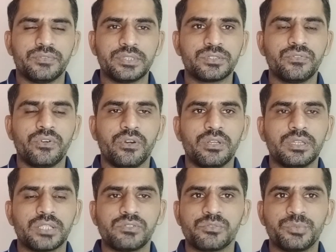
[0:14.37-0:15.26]
First of all,
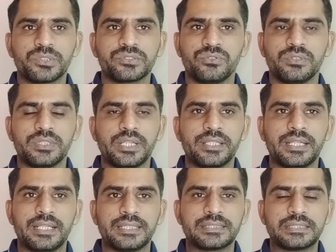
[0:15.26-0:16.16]
the QuickBooks Online
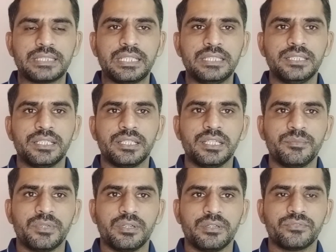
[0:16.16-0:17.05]
has changed the
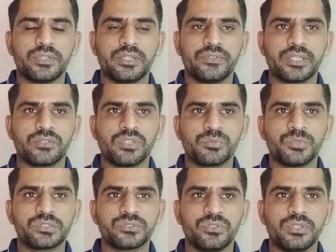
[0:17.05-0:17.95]
name of our
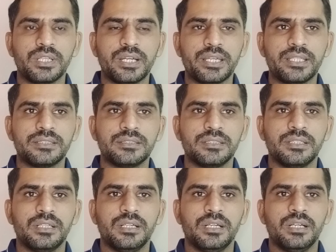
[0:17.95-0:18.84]
QuickBooks Online
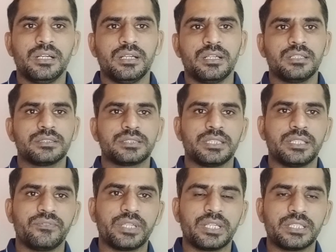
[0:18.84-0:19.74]

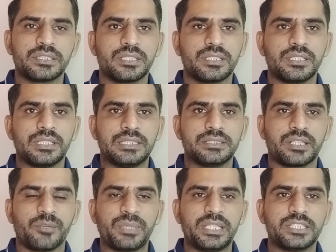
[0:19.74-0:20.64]
Certification is
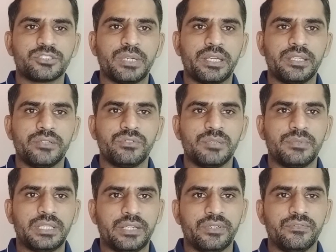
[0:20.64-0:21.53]
replaced by a new name,
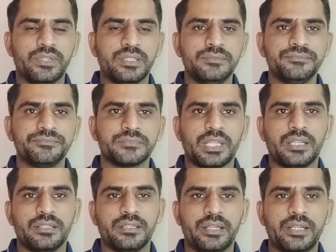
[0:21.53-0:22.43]
Level 1.
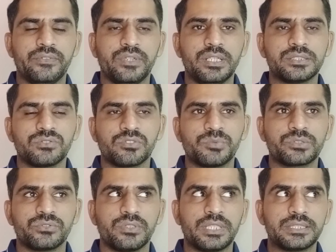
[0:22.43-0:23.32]
And Advanced
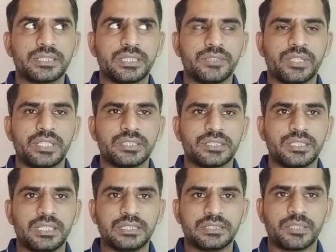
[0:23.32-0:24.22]
QuickBooks Online
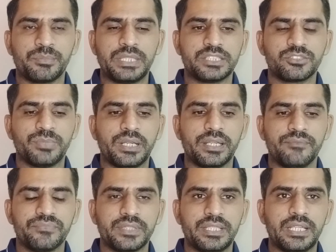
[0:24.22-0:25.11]
Certification is replaced by
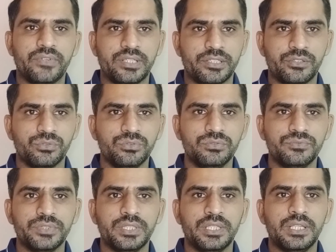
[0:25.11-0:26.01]
Level 2.
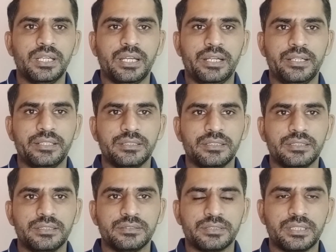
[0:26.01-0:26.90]
And
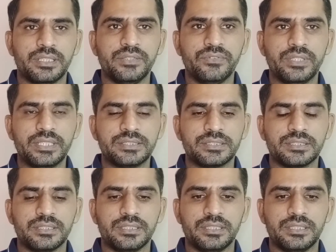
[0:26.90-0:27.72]
the third one is